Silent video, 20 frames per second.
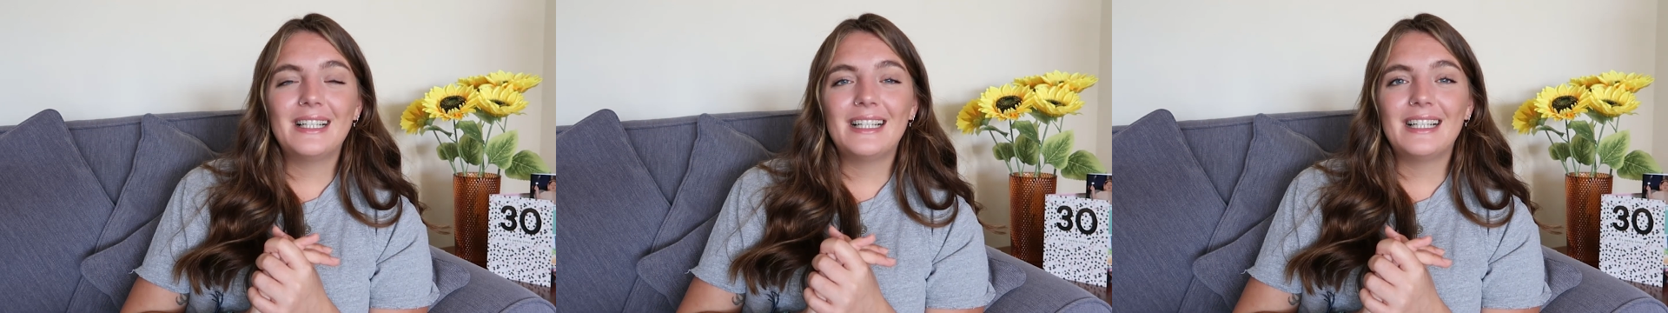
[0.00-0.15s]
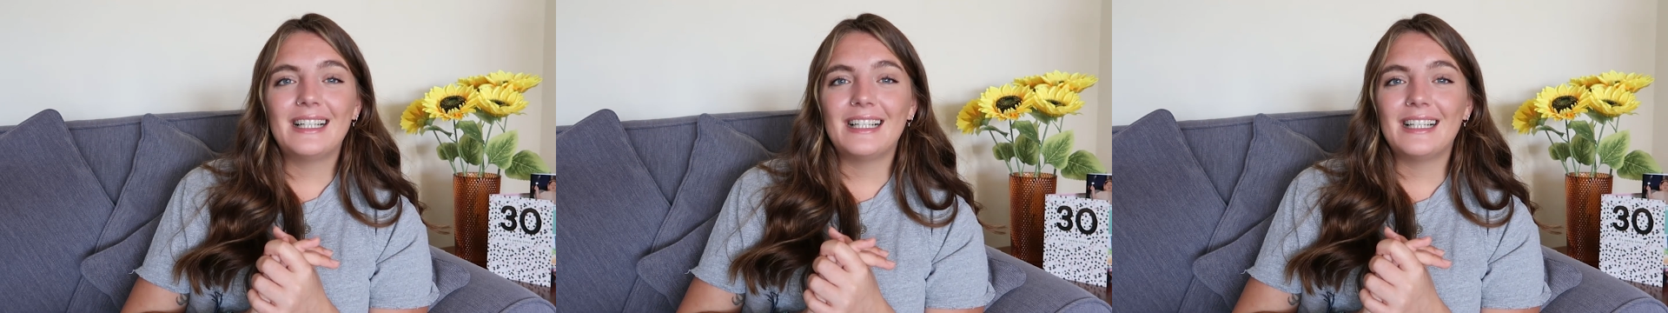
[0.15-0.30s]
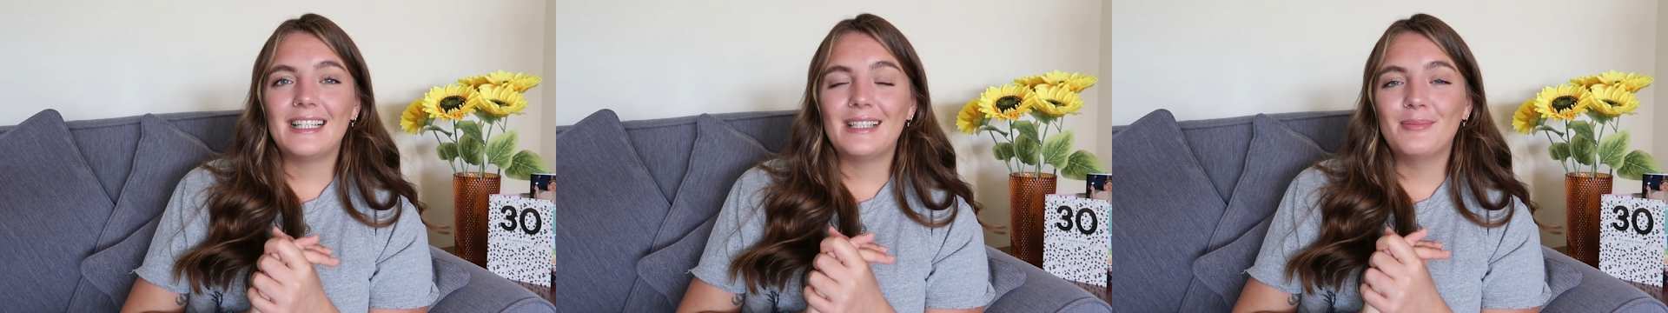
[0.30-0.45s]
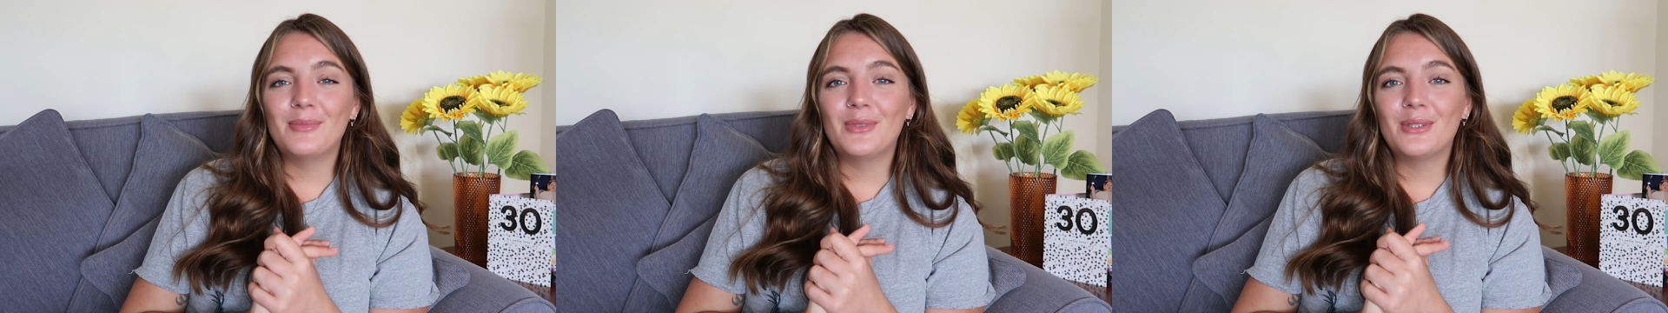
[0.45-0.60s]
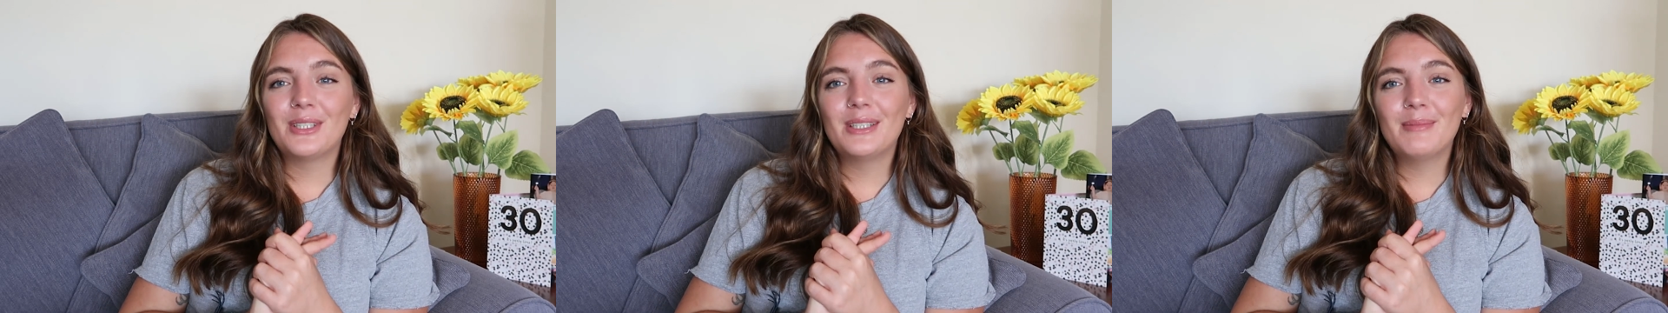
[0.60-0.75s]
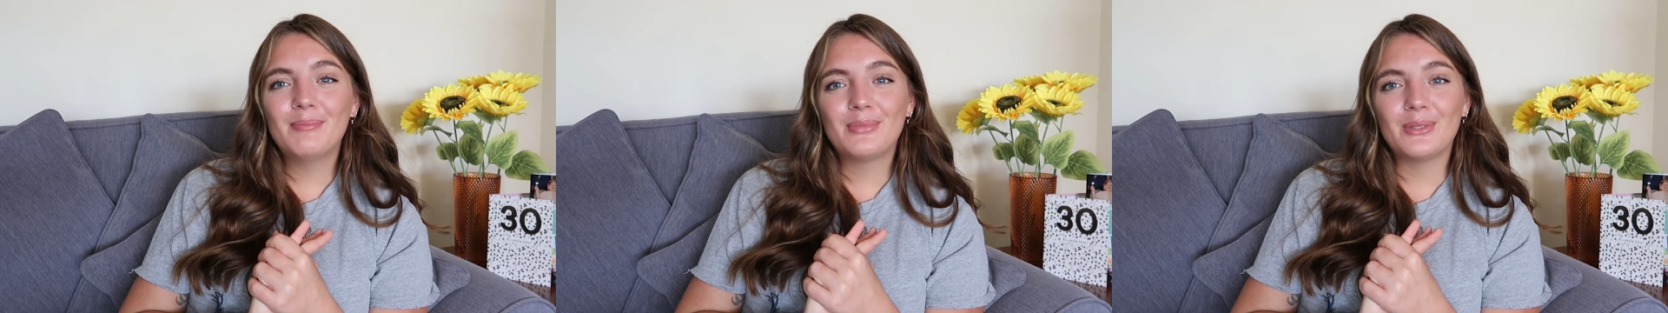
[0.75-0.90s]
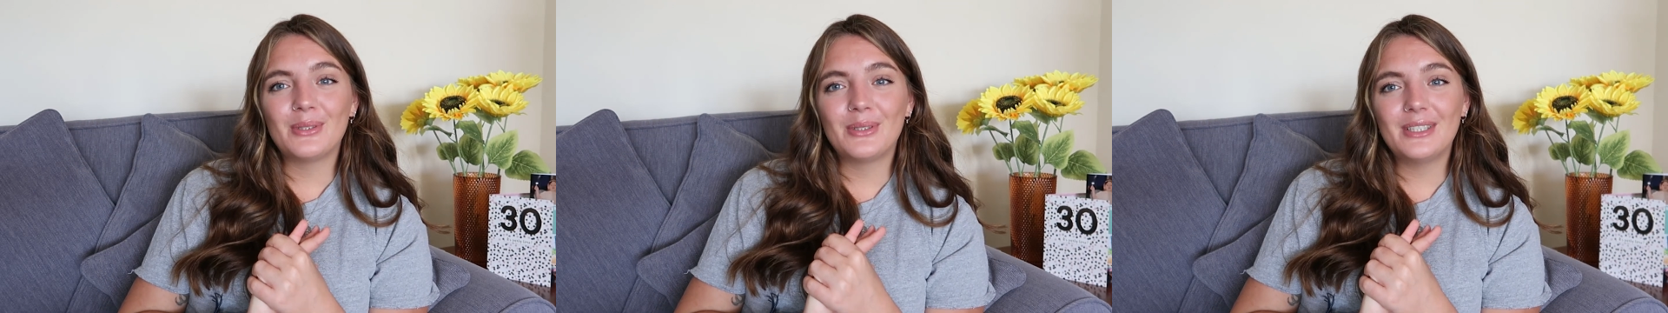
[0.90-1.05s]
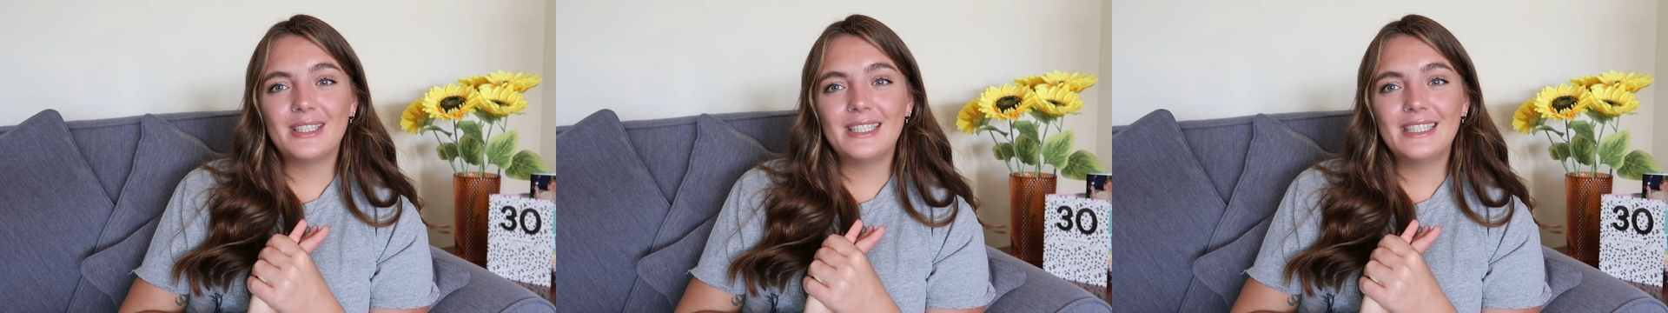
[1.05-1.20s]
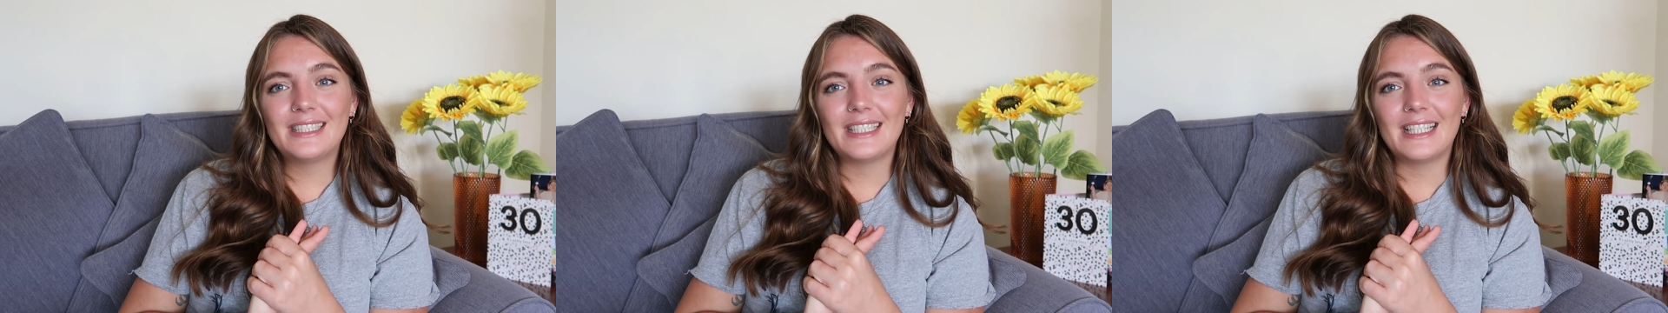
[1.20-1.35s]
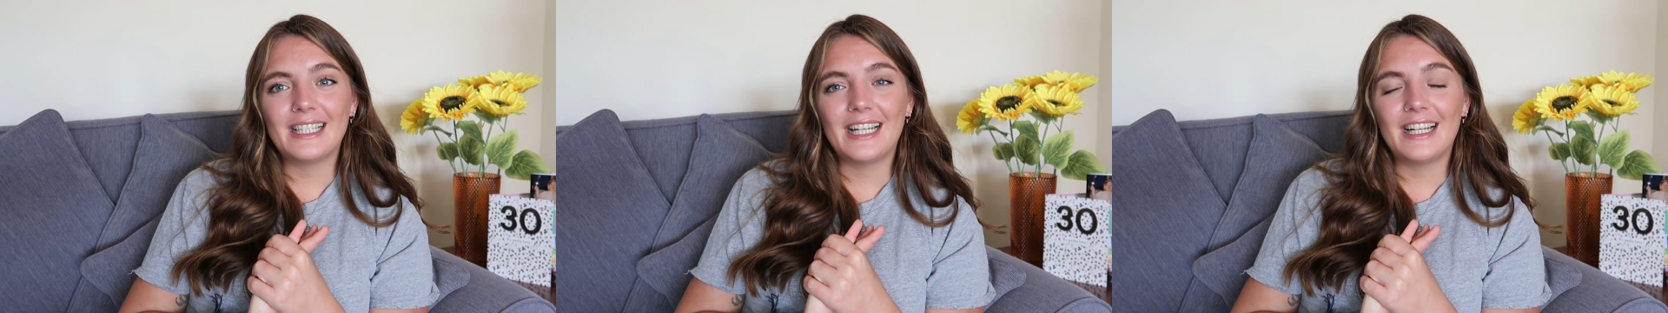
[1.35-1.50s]
I'm
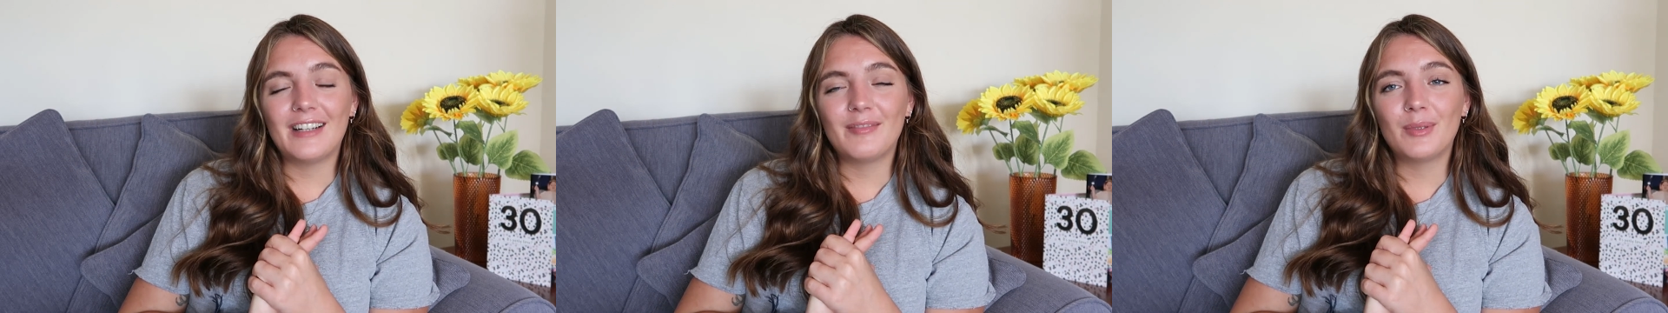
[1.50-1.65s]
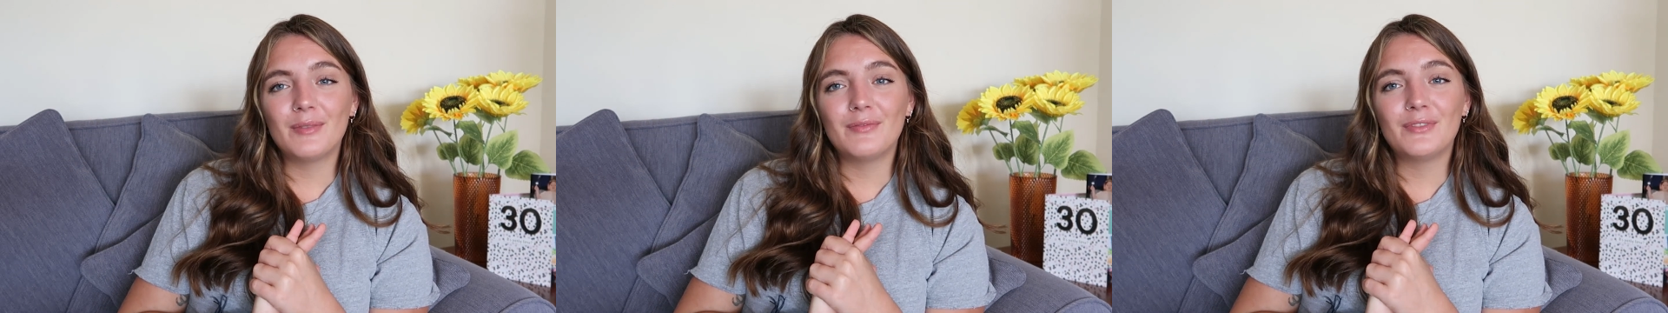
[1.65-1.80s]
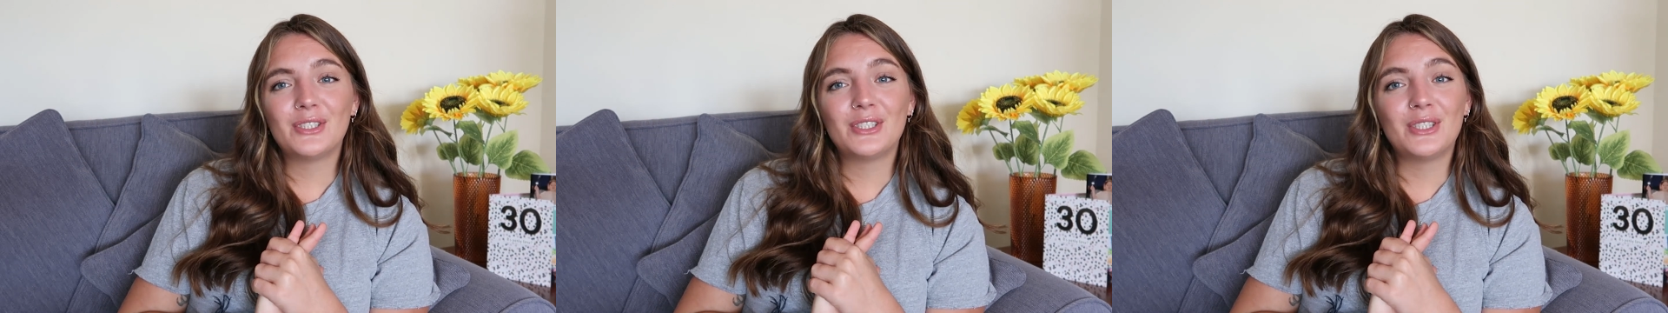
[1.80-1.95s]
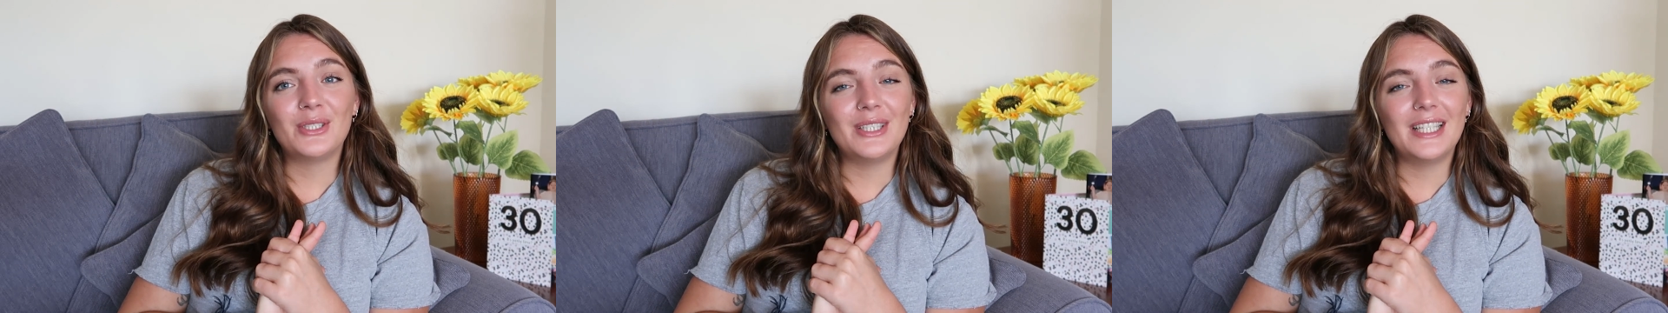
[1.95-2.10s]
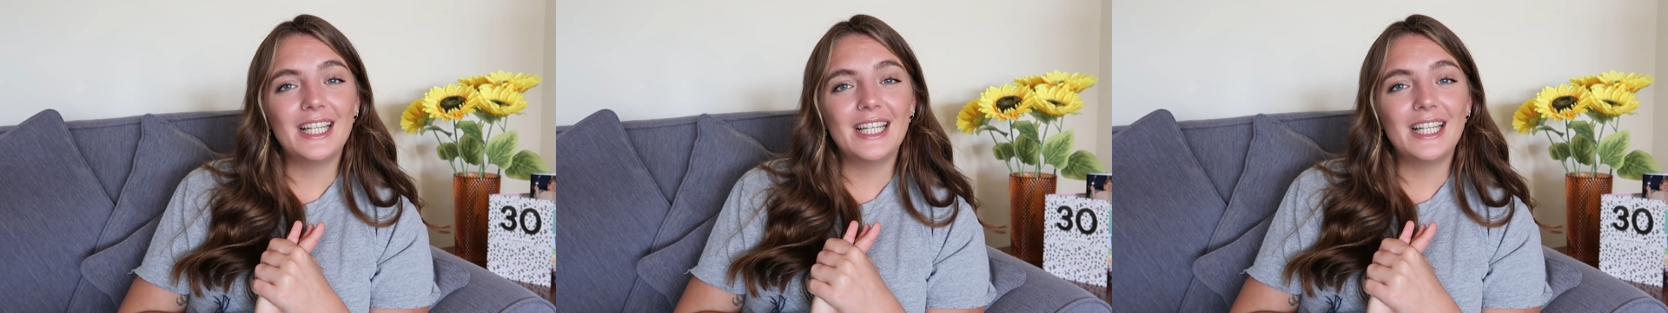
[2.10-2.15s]
unemployed, and I have been for 2